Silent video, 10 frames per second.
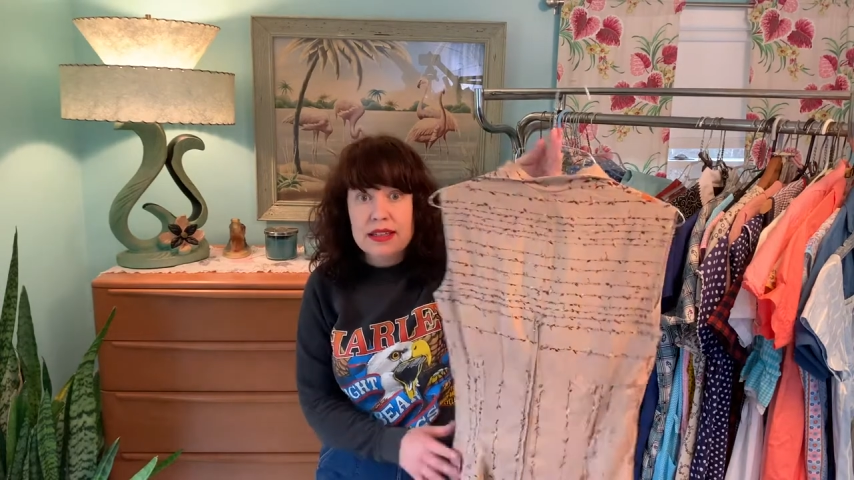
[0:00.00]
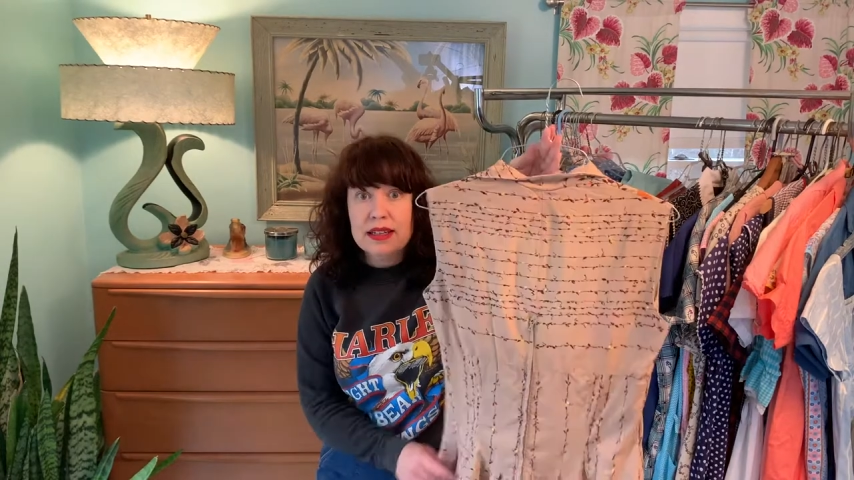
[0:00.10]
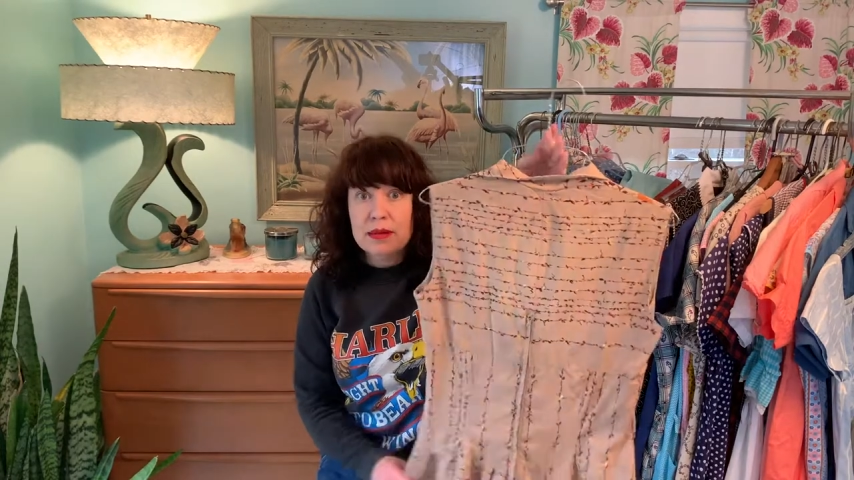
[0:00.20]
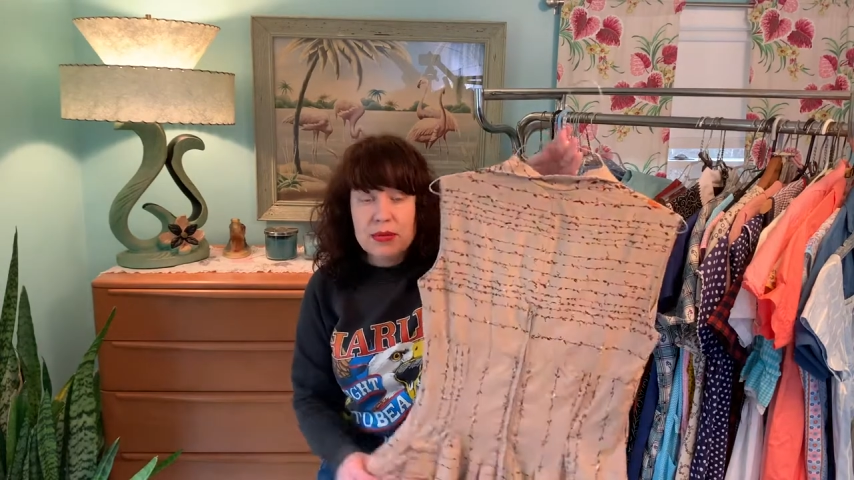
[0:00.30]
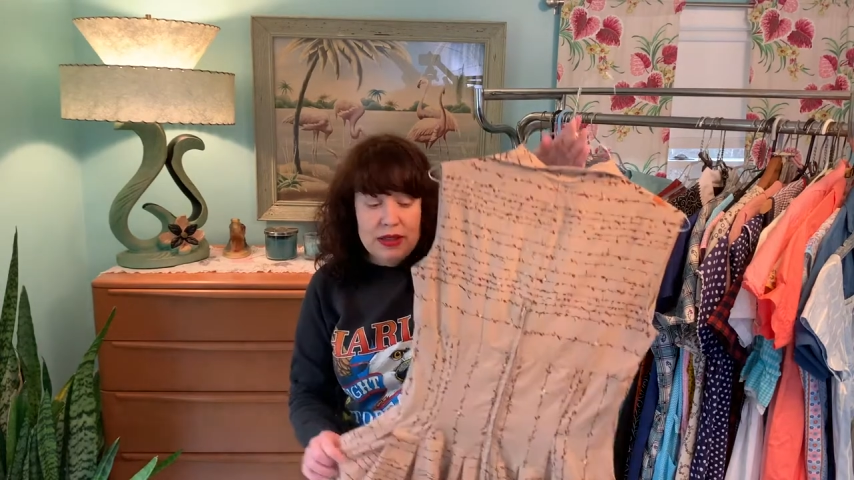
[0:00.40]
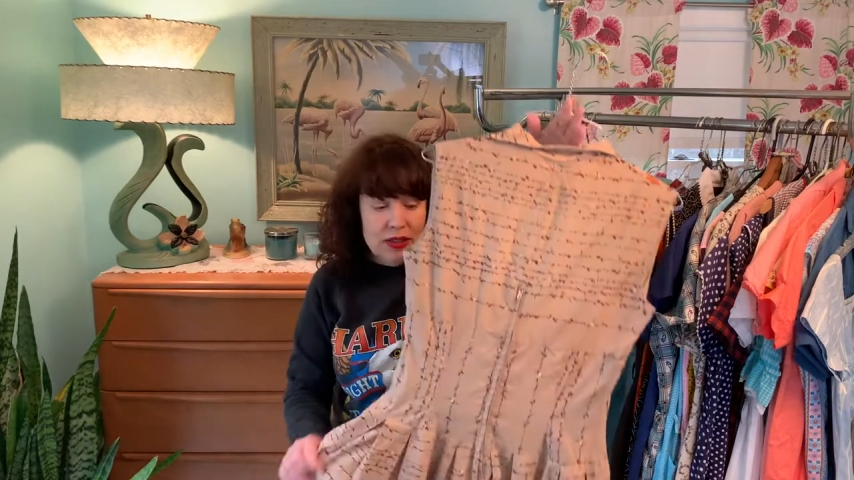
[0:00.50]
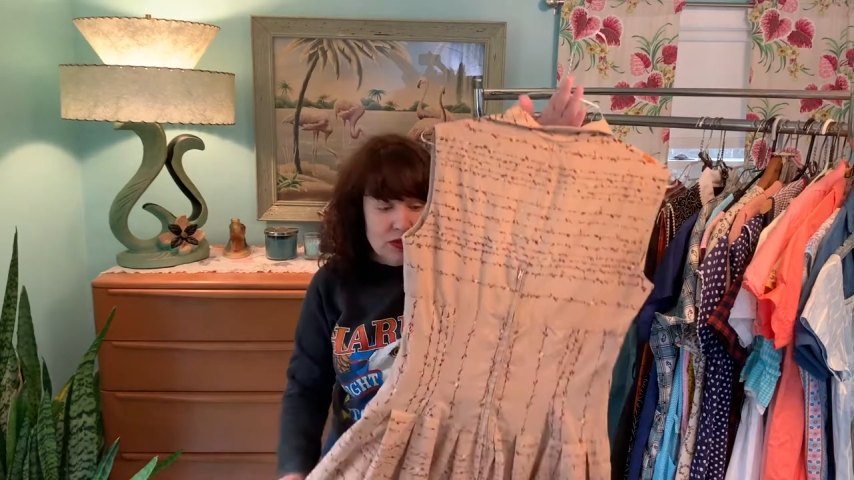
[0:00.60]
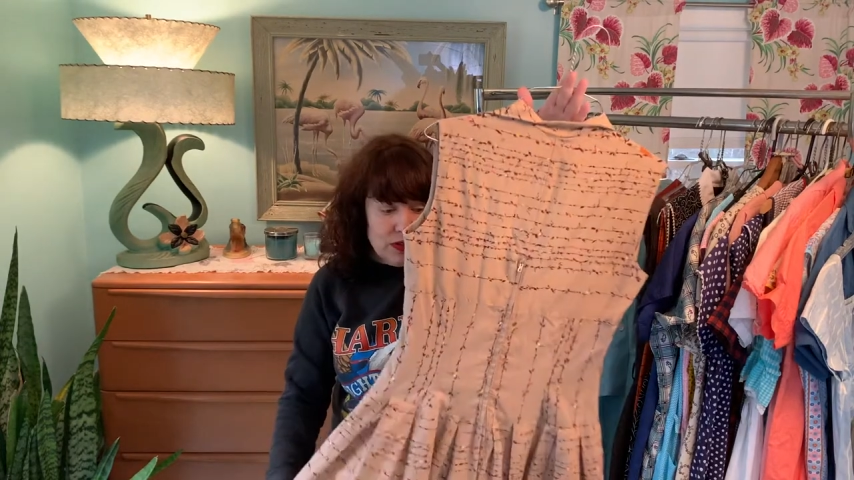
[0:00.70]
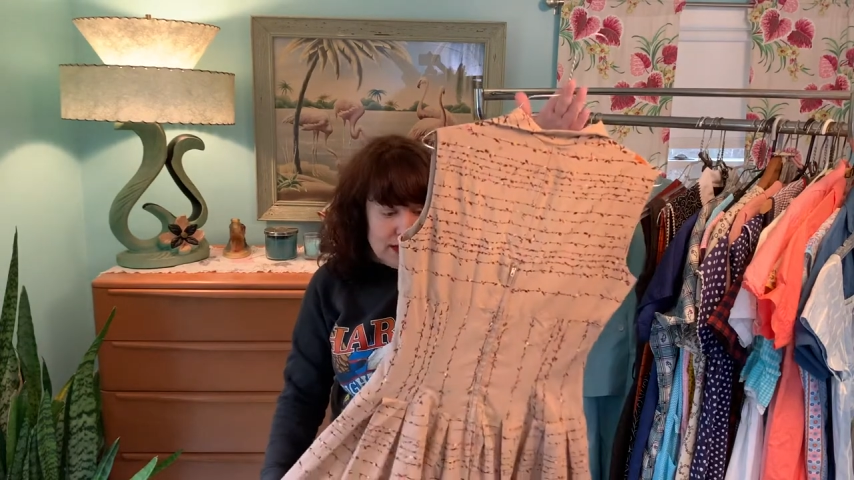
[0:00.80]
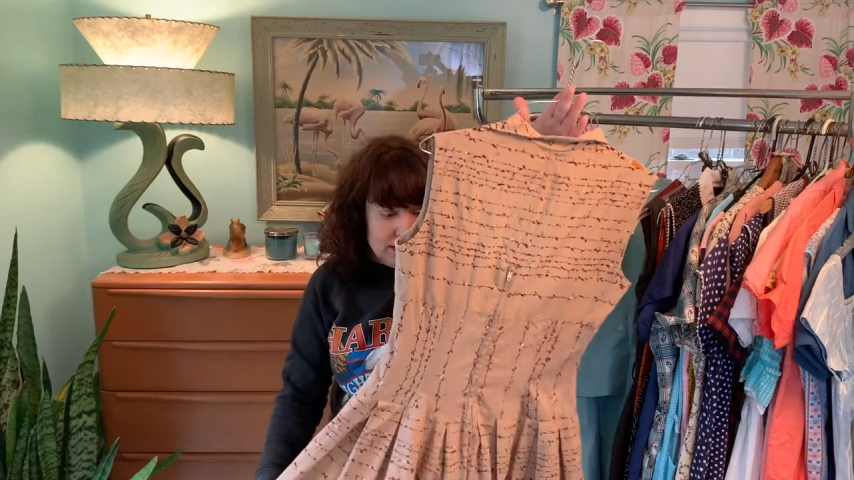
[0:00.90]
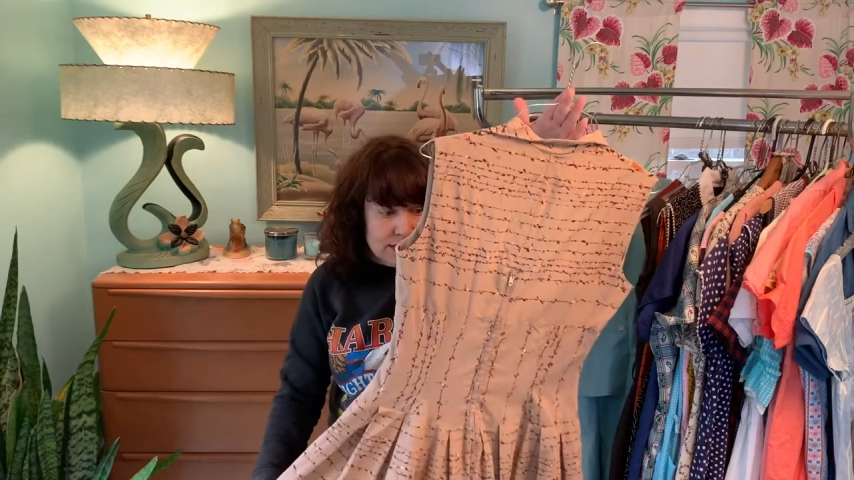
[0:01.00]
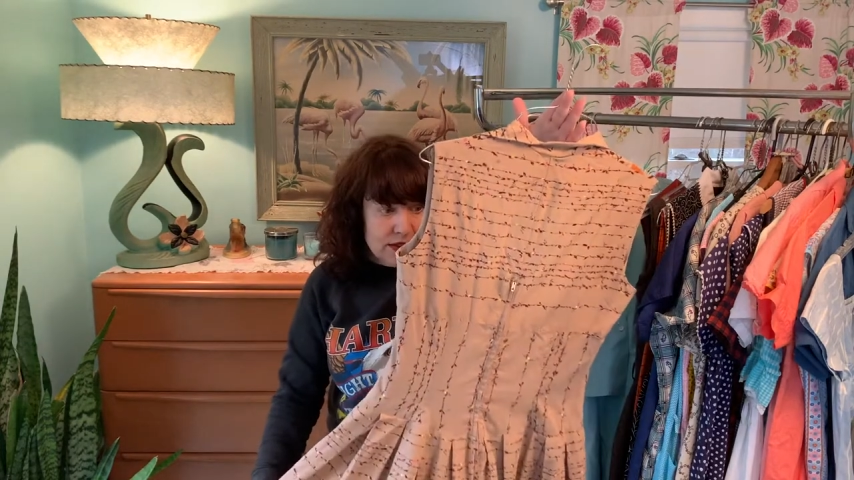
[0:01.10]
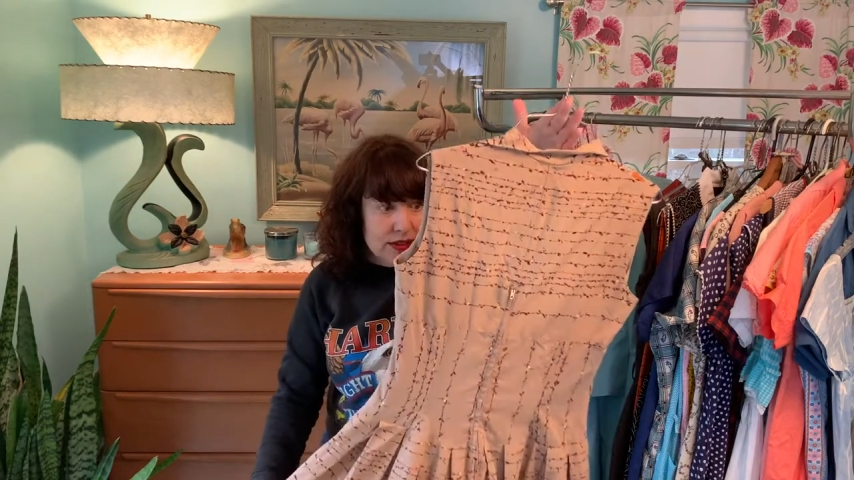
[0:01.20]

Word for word: a complete dress.